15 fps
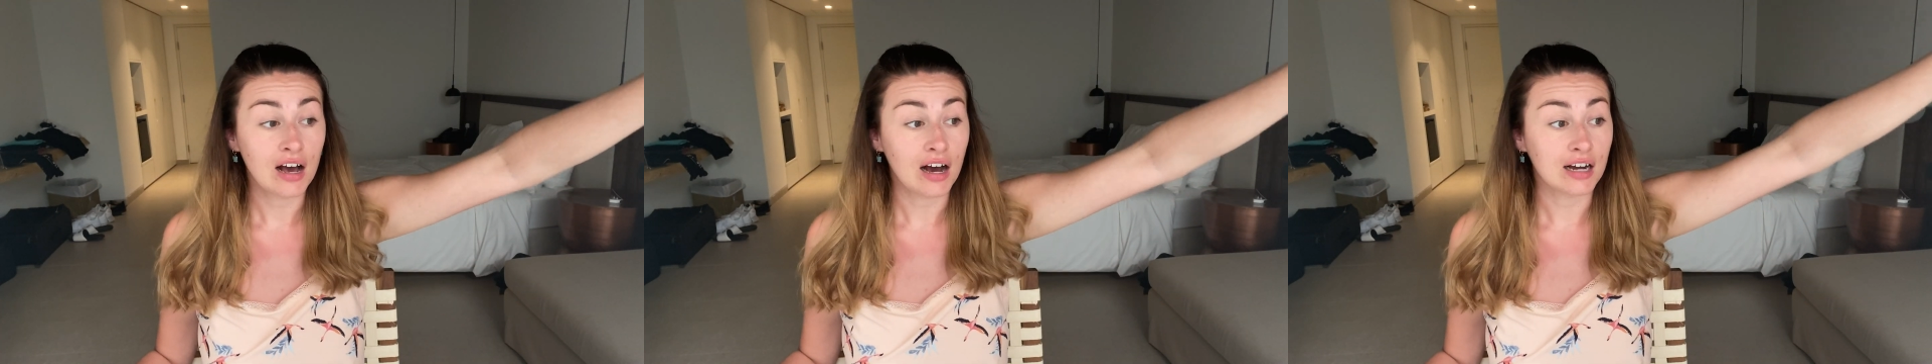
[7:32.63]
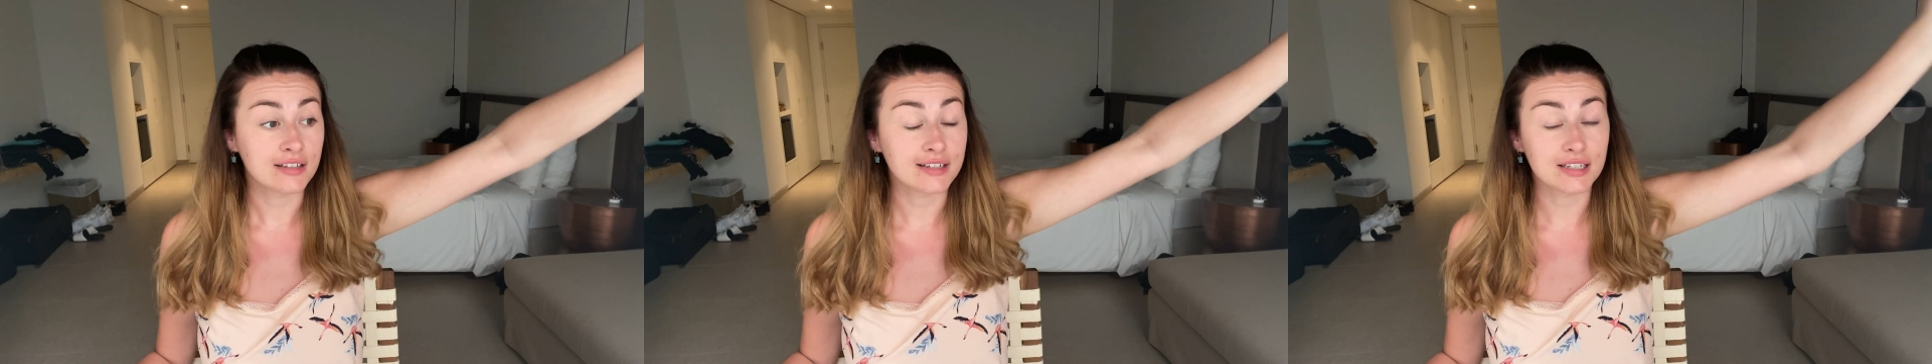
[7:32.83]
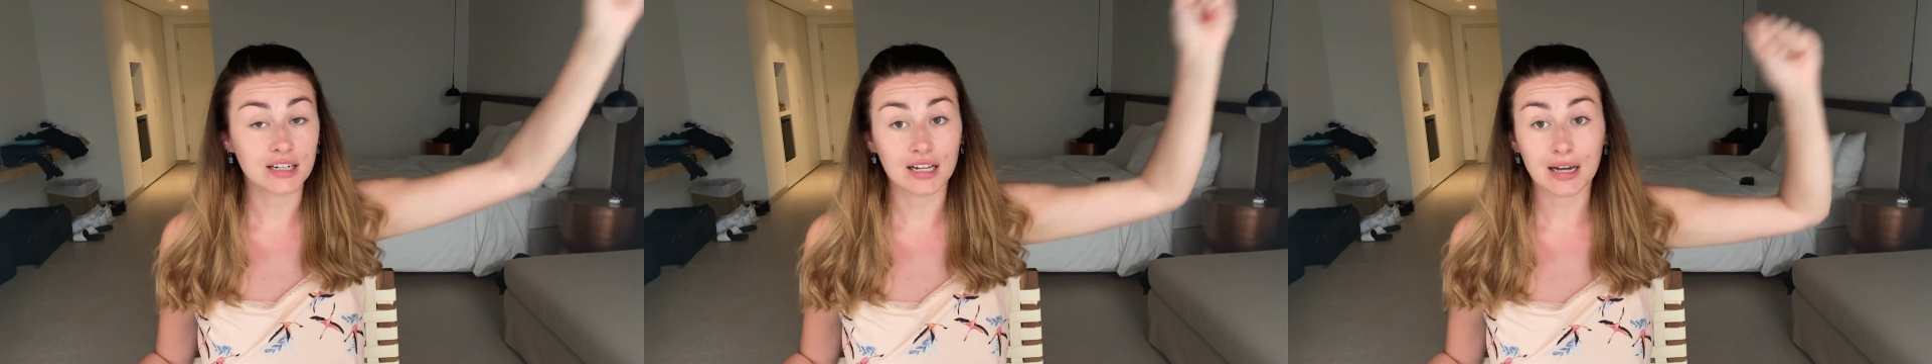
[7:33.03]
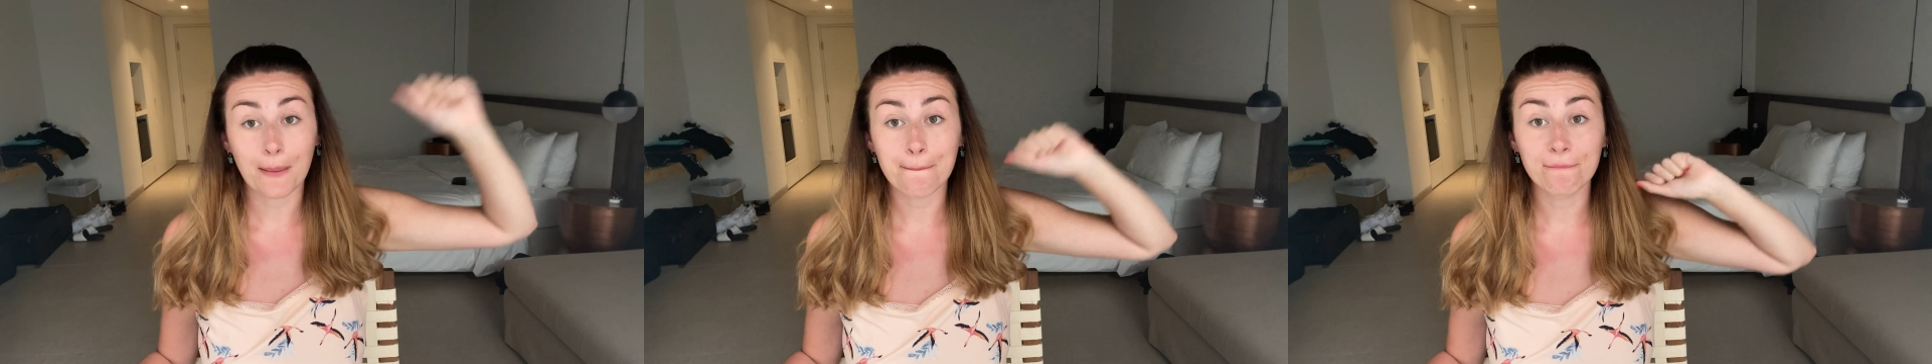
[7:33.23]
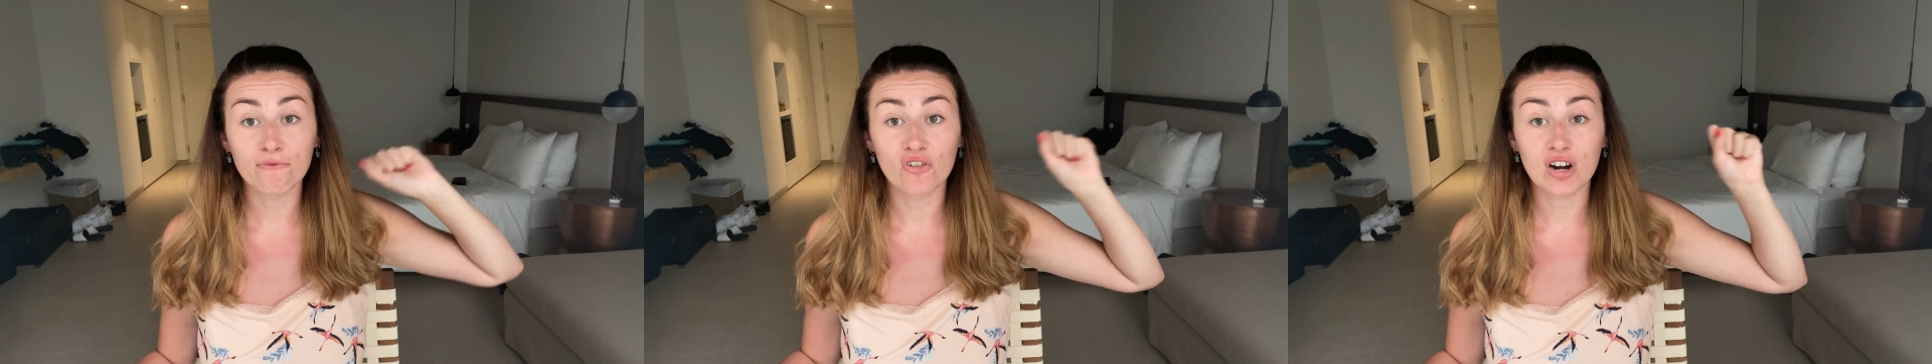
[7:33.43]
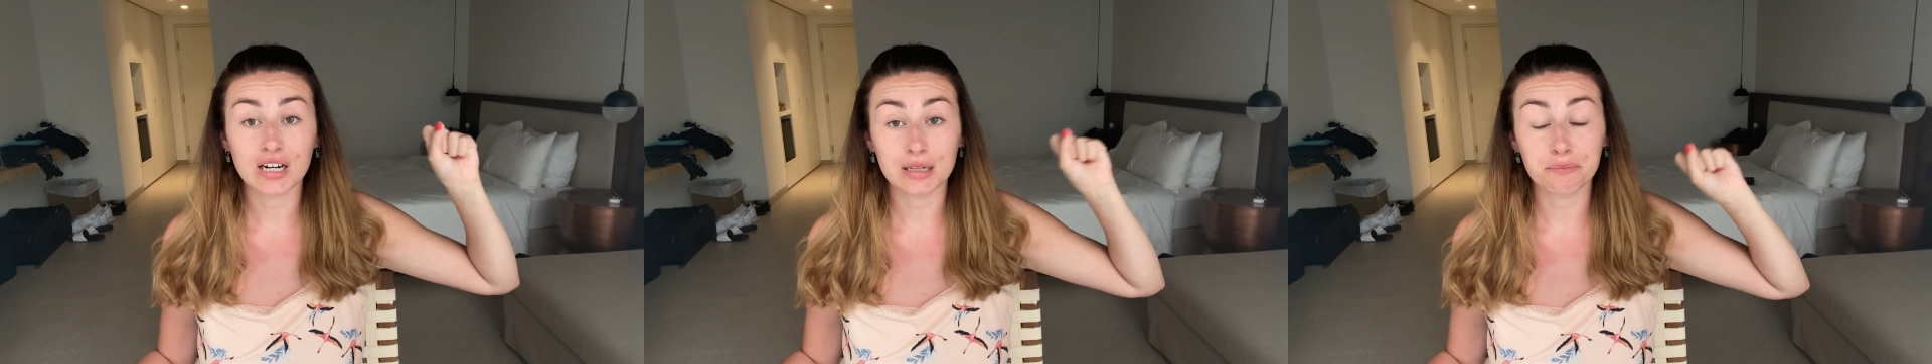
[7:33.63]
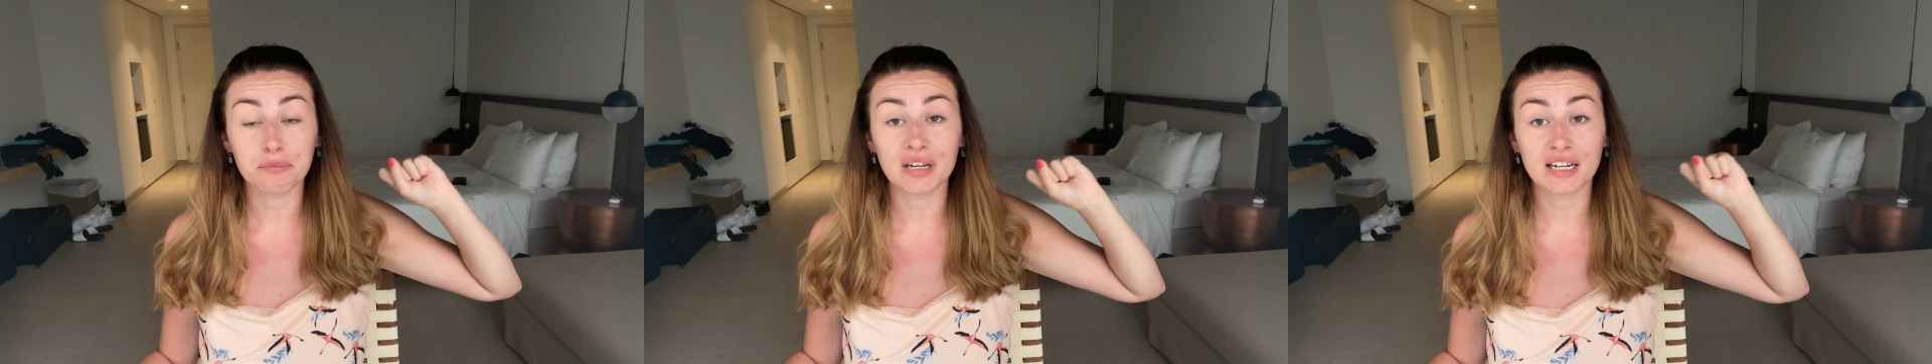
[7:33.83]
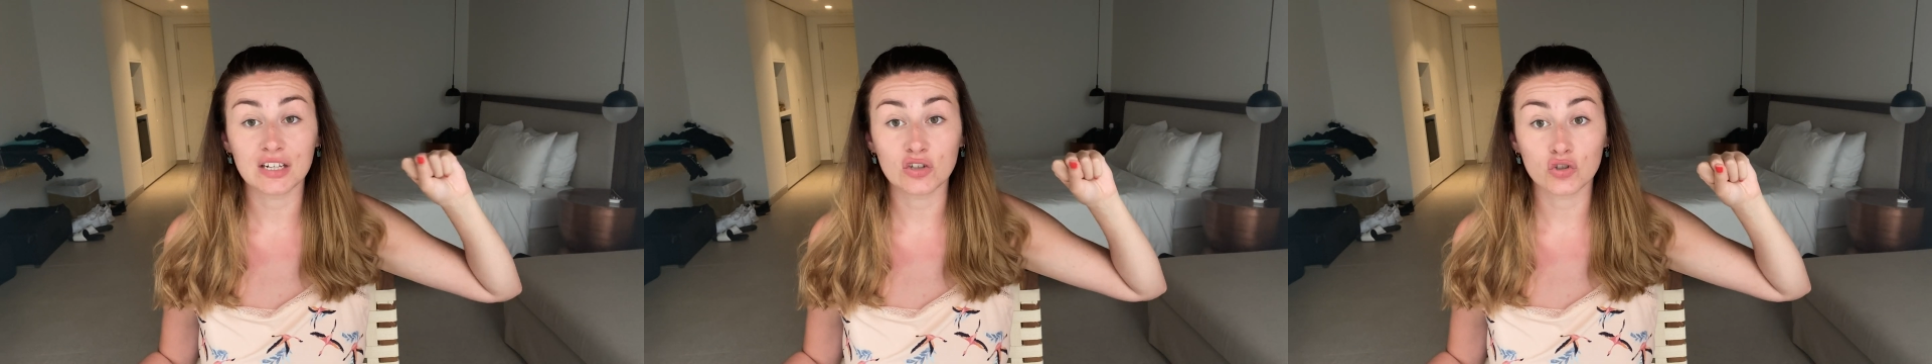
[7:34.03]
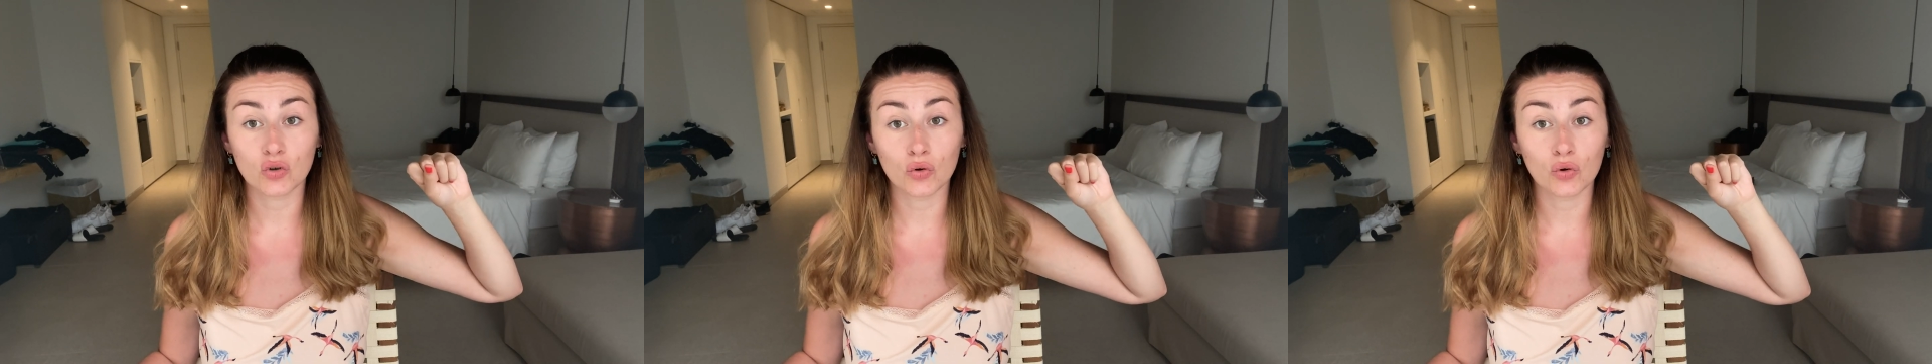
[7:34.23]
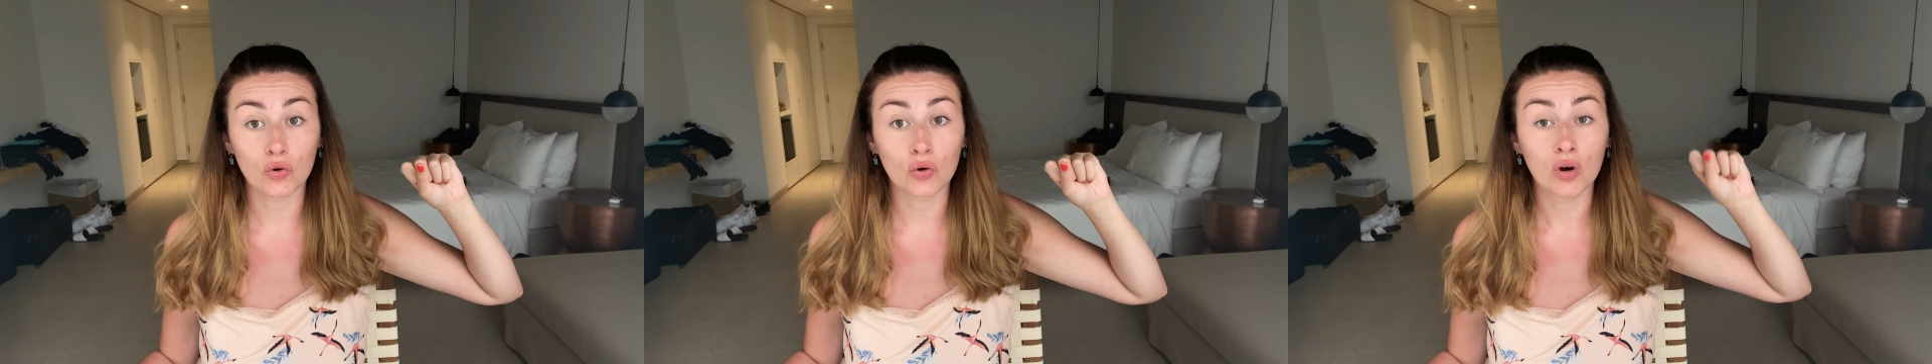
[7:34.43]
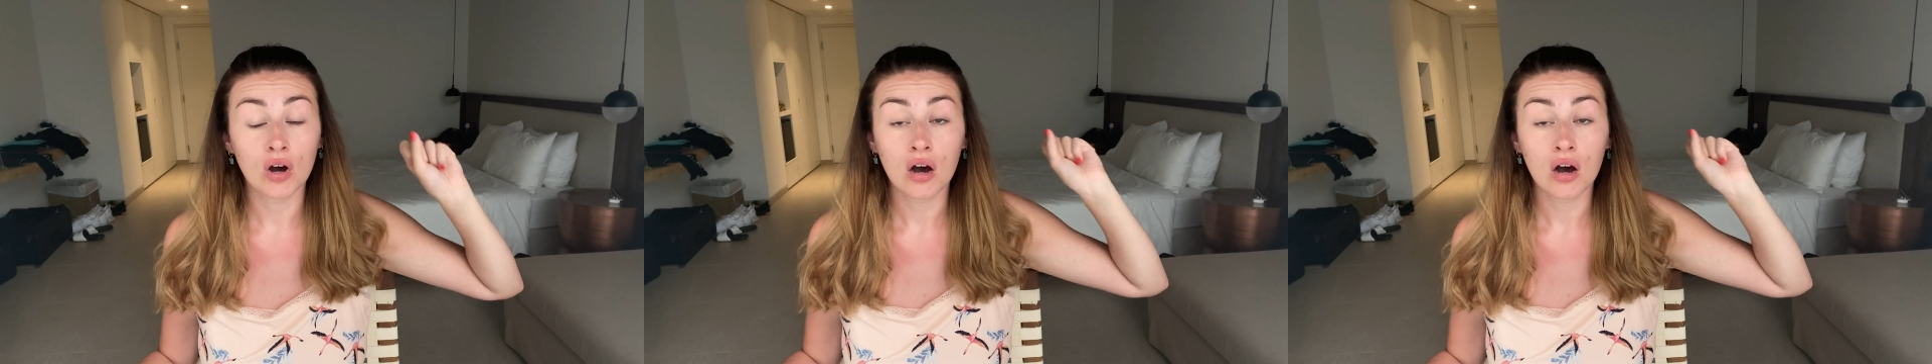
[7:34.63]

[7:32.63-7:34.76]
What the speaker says: I did like a really mini tour